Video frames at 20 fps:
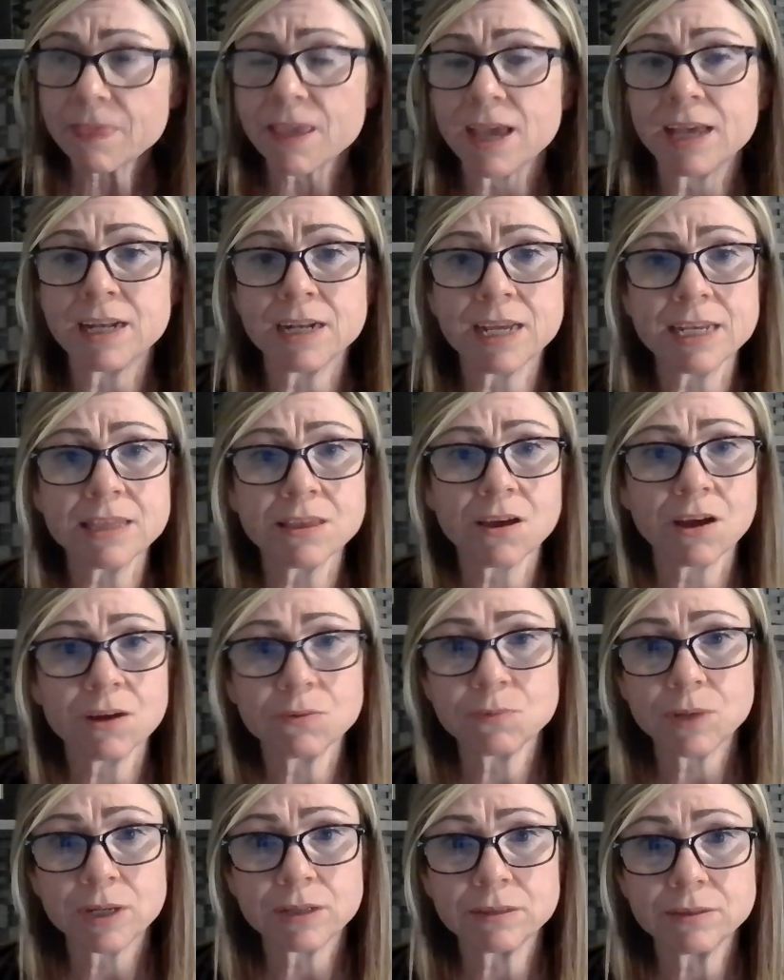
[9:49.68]
And I
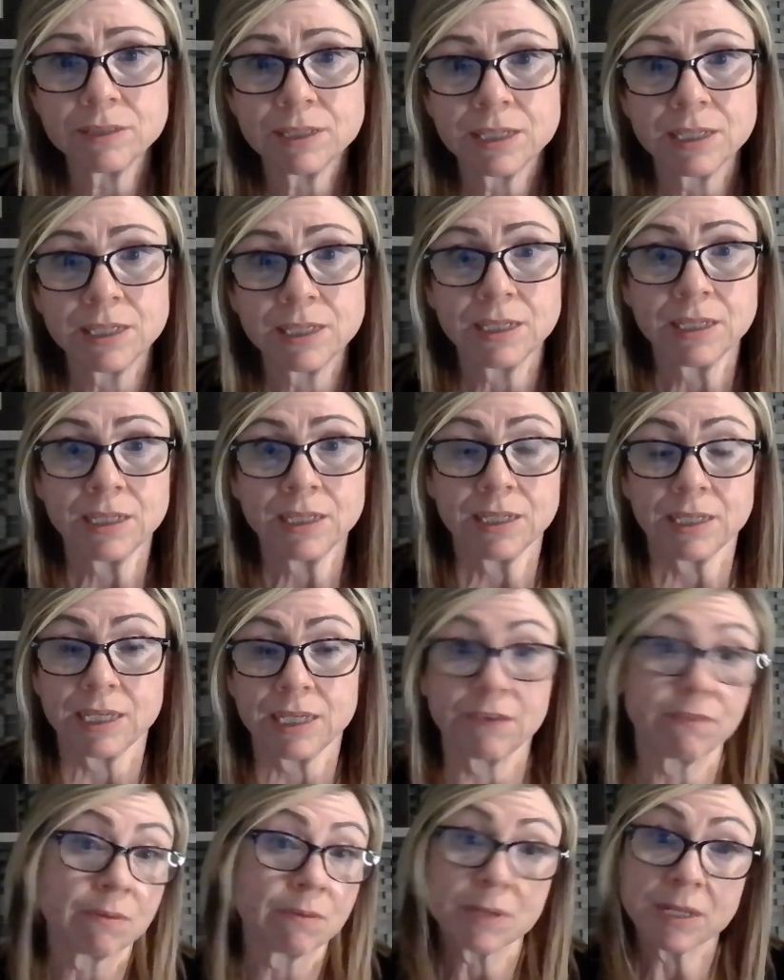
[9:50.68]
thought, well,
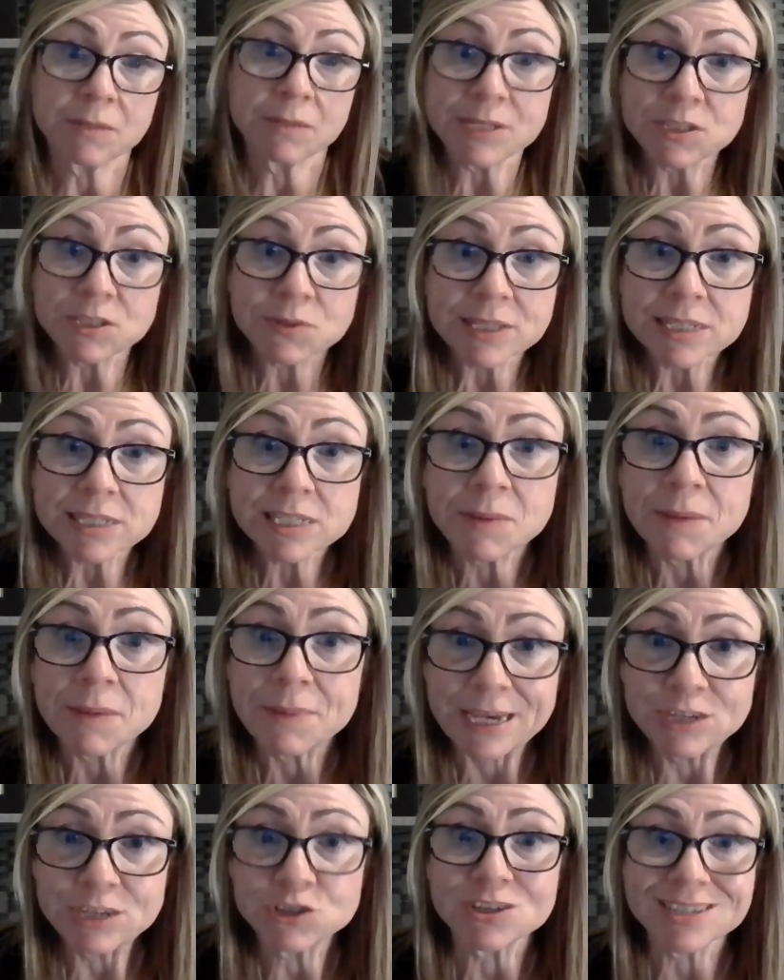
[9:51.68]
if I'm going to be doing this to my
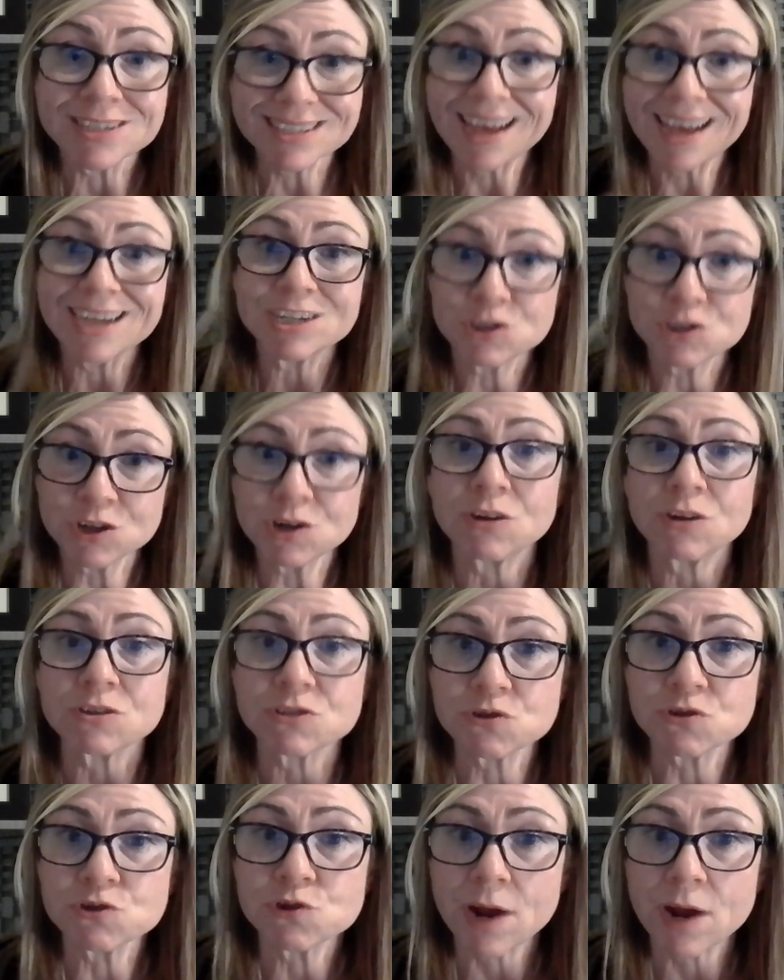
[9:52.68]
patients, I should
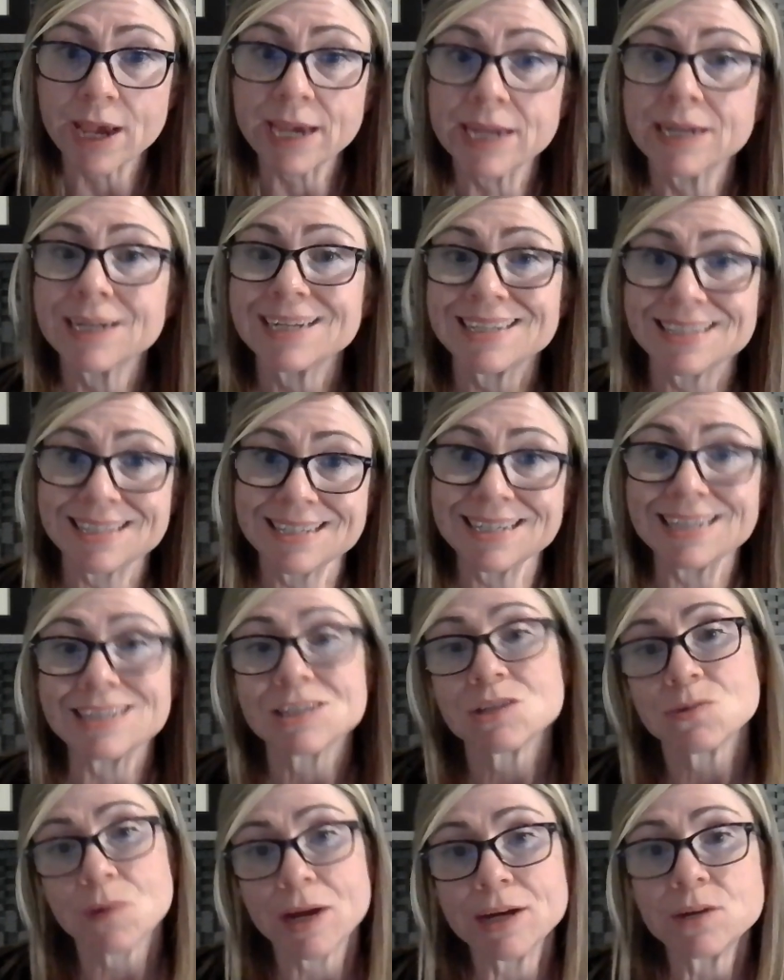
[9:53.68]
also try it and see.
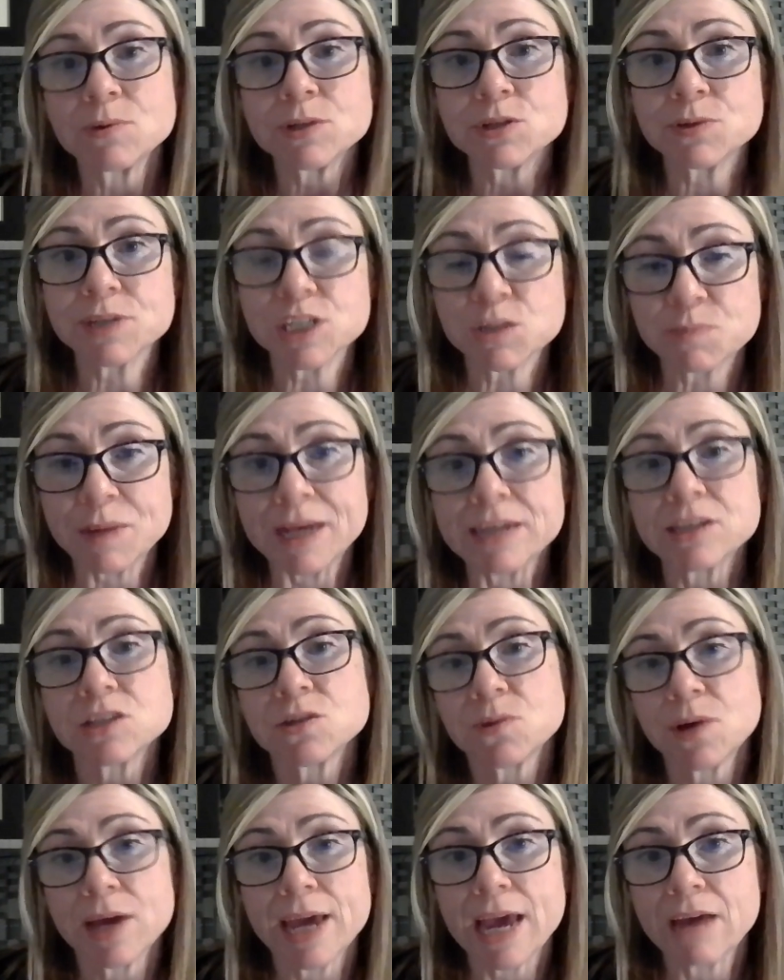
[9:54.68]
So I know what to expect.
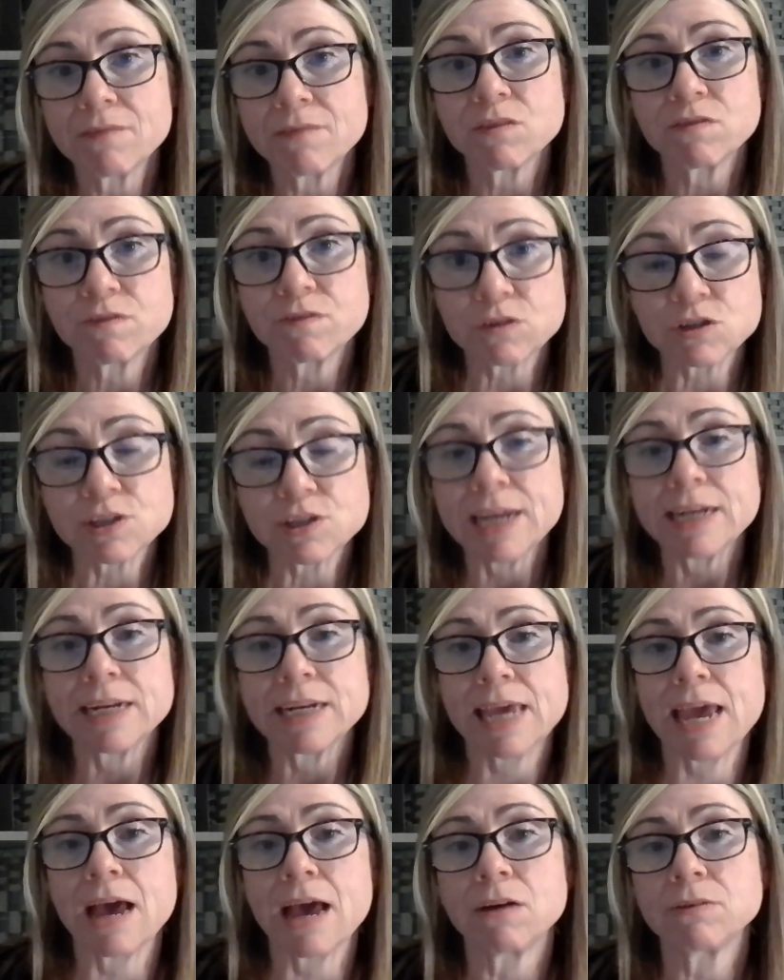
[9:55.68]
So I have a firsthand
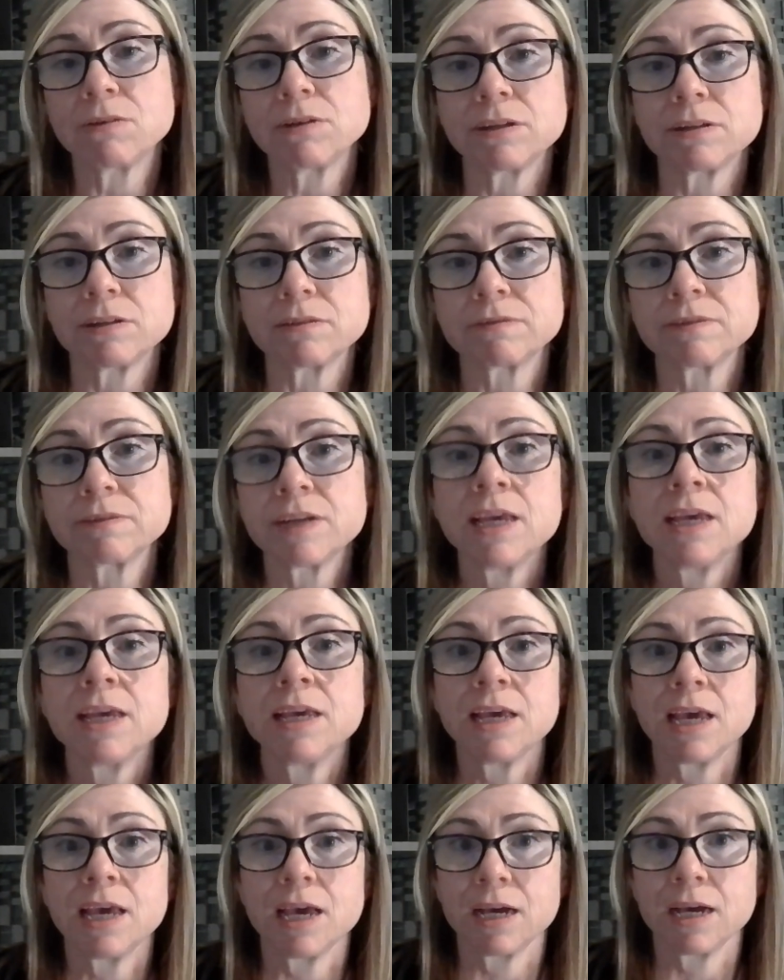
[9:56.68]
account of
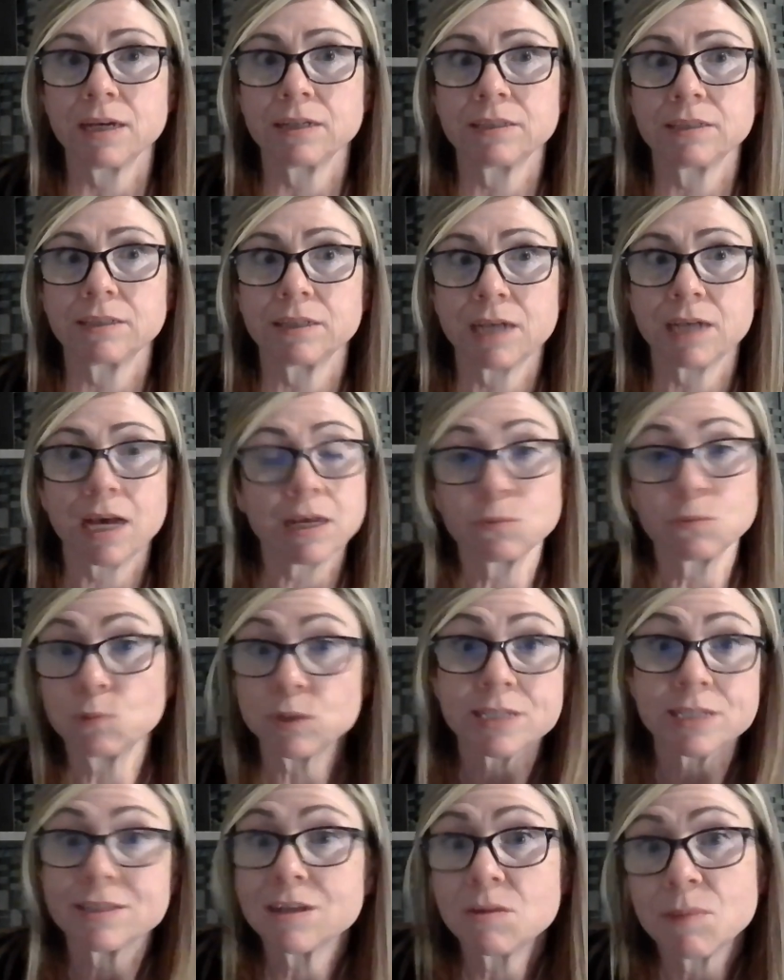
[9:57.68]

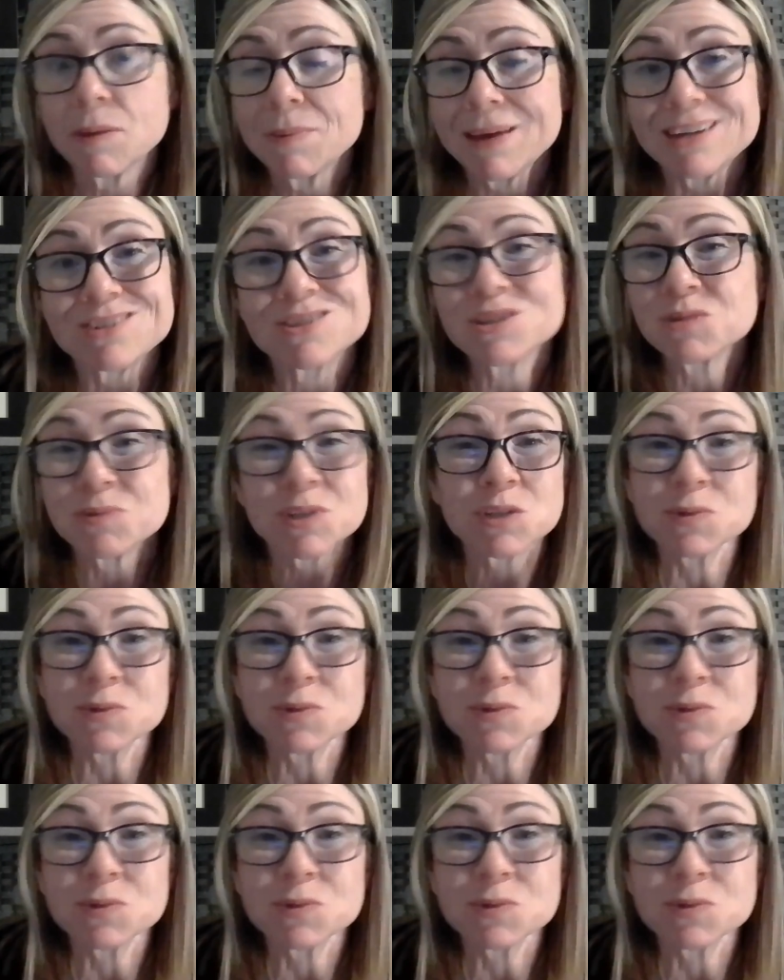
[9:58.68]
what to tell my patients what to